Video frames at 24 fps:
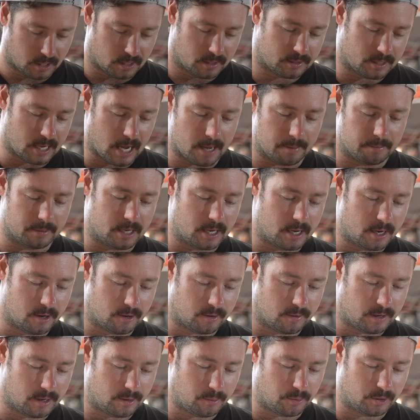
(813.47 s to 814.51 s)
Same
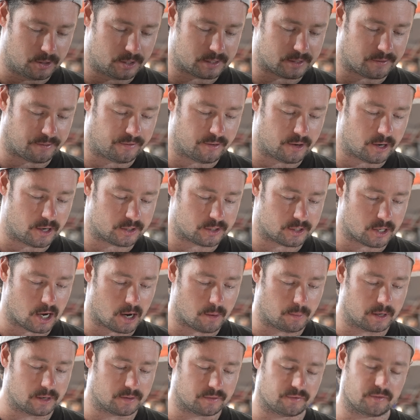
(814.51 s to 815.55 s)
deal, it was the first
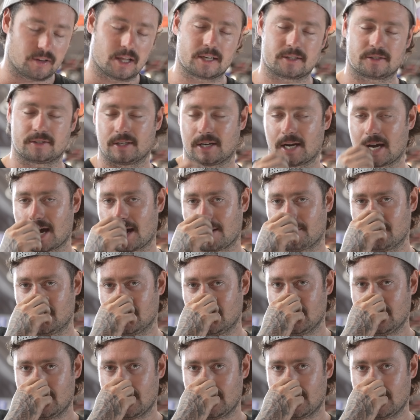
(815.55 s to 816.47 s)
time we'd flexed it up